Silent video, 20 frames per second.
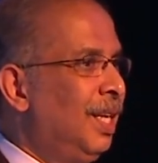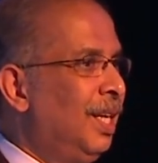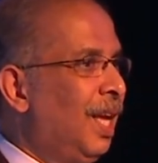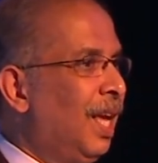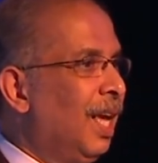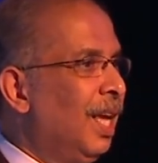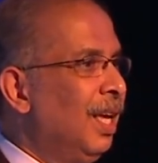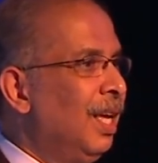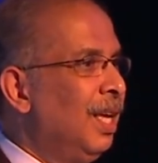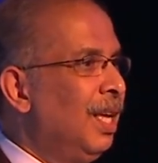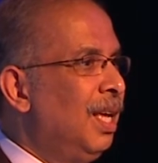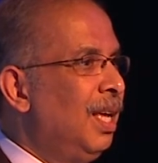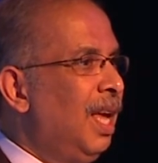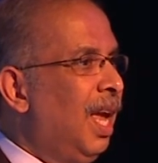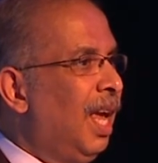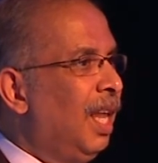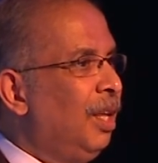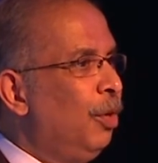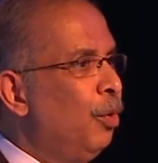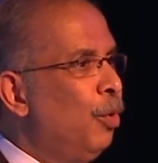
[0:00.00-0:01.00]
Okay?
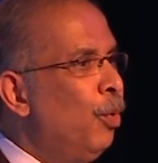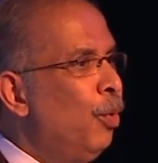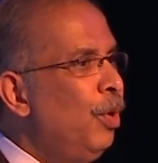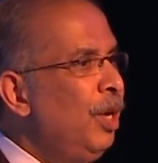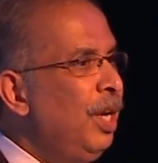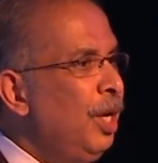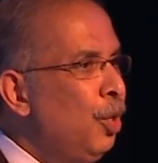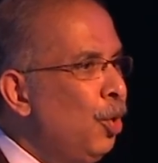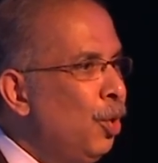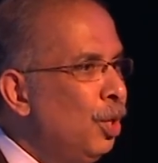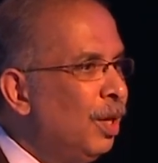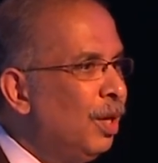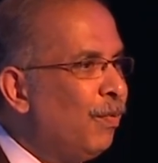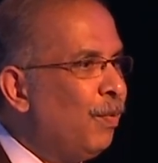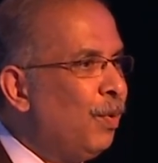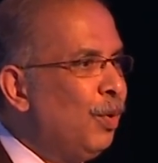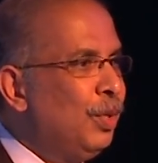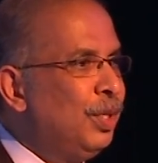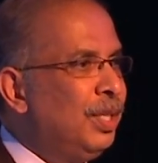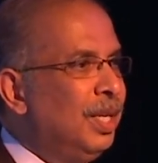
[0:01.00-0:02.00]
And you only know the
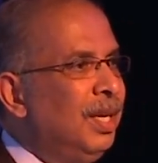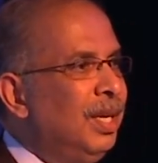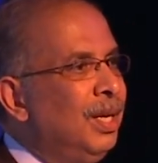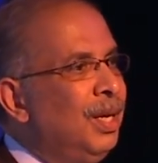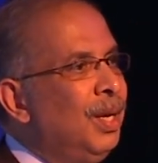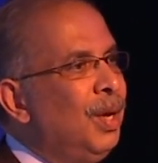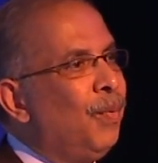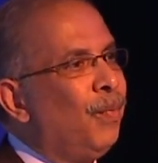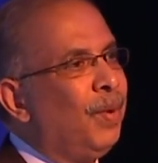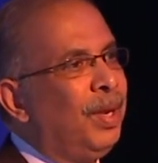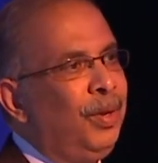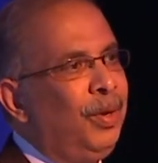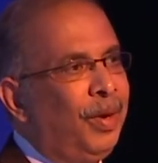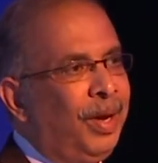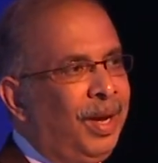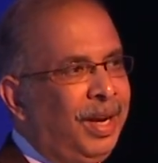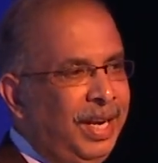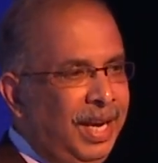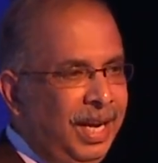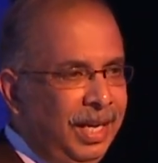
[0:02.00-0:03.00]
future when you
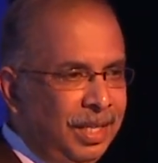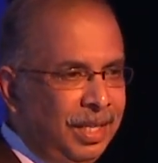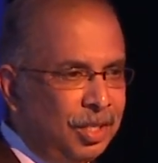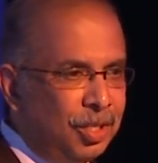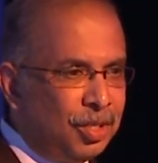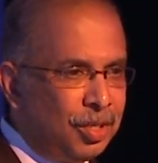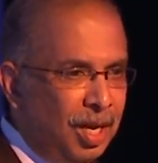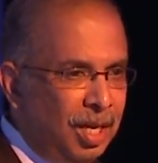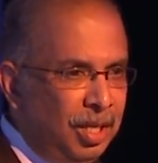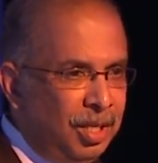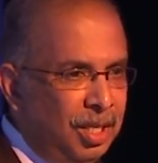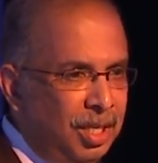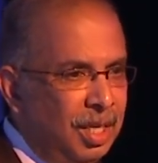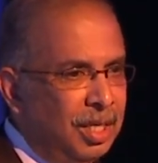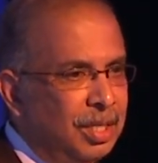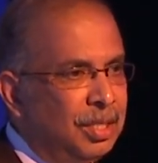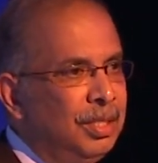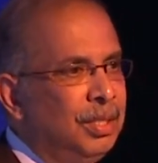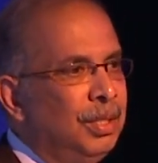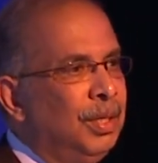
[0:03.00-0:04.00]
create the
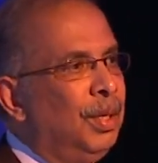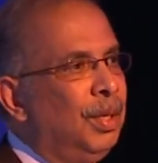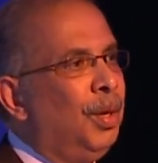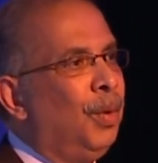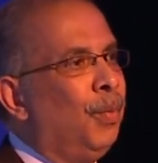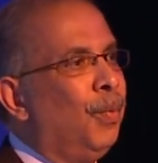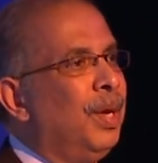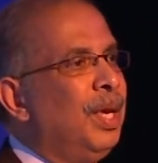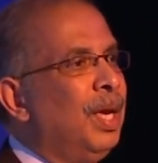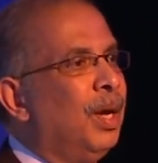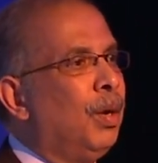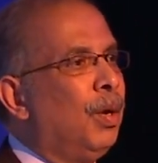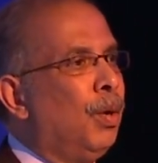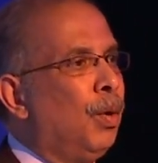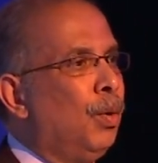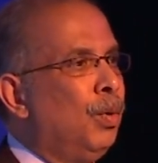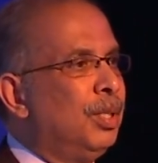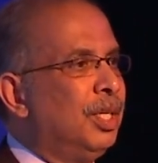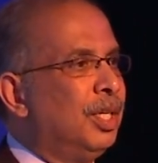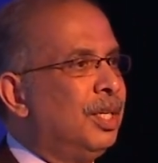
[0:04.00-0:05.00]
structures where your
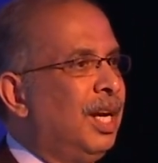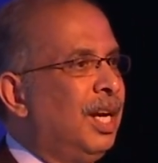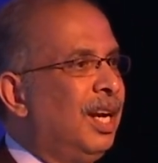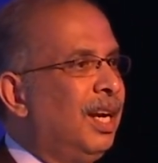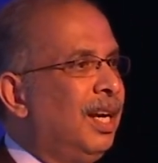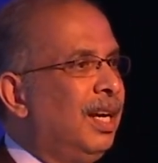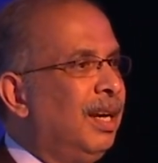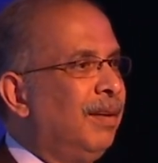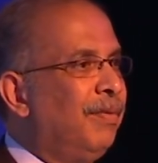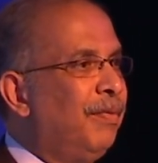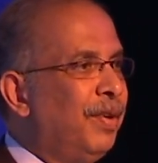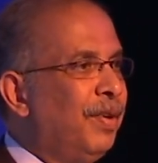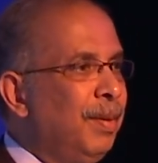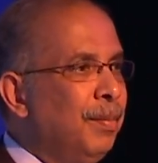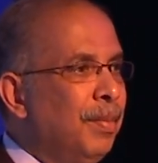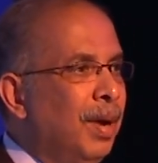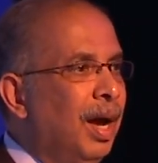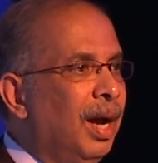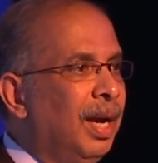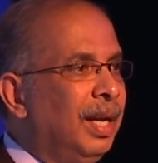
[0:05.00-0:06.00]
crudes are traded in a free
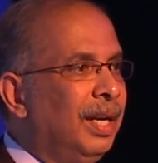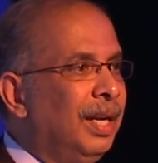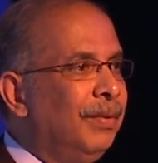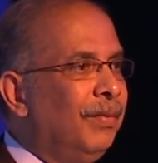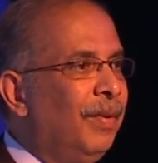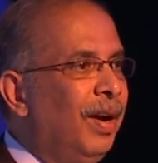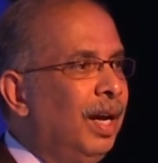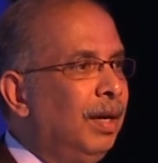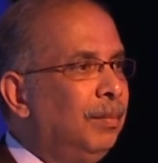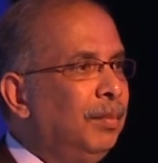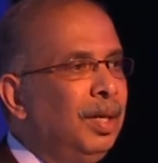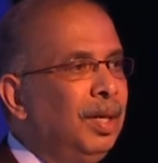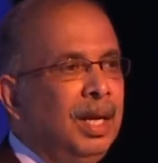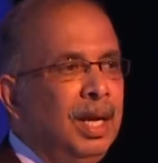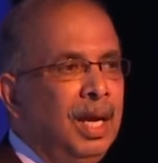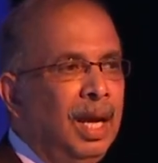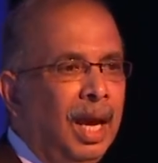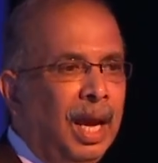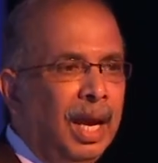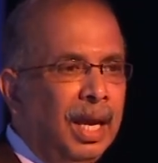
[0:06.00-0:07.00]
market environment
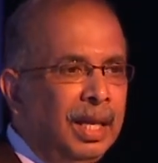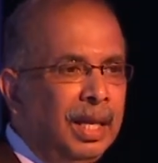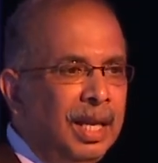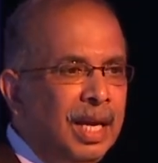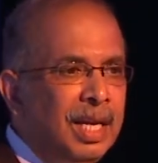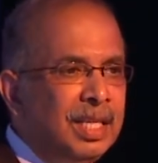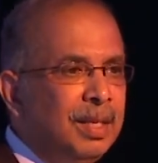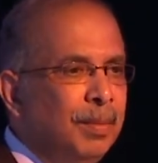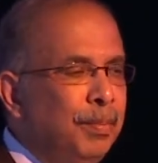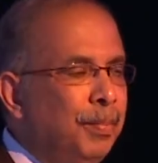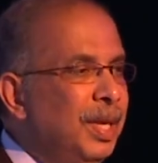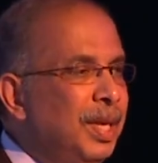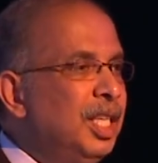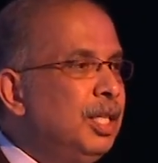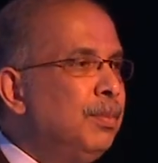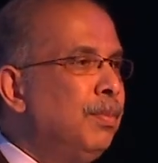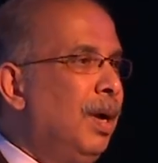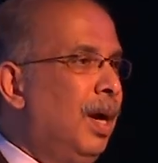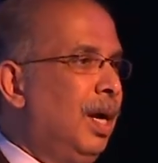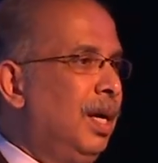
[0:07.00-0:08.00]
and there's a
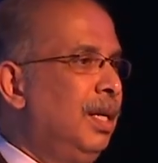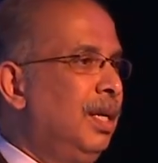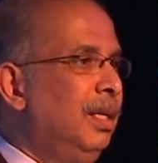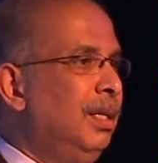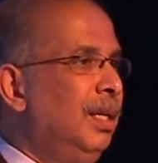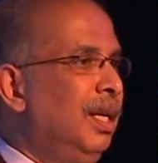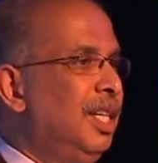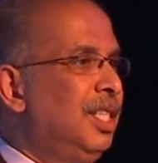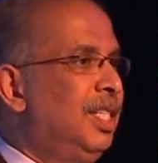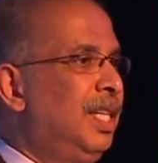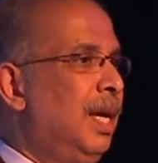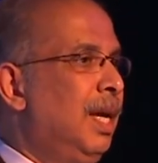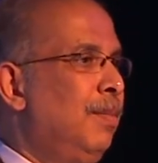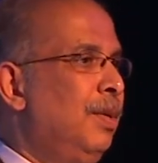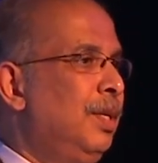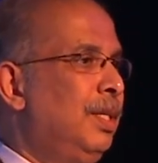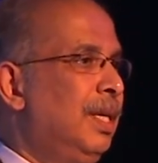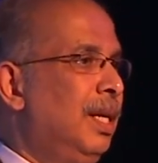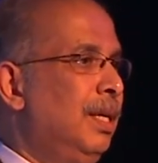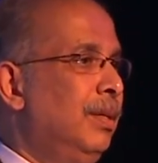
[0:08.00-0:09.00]
benchmark
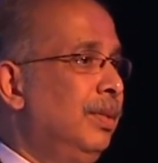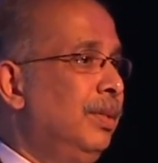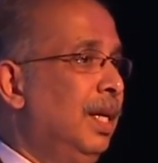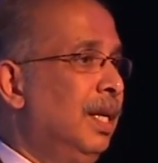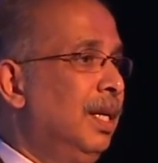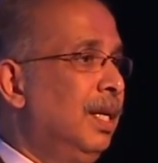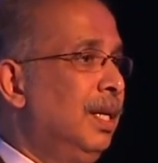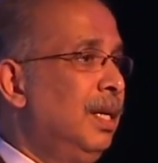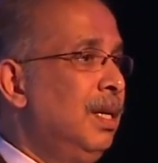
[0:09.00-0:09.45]
established around it.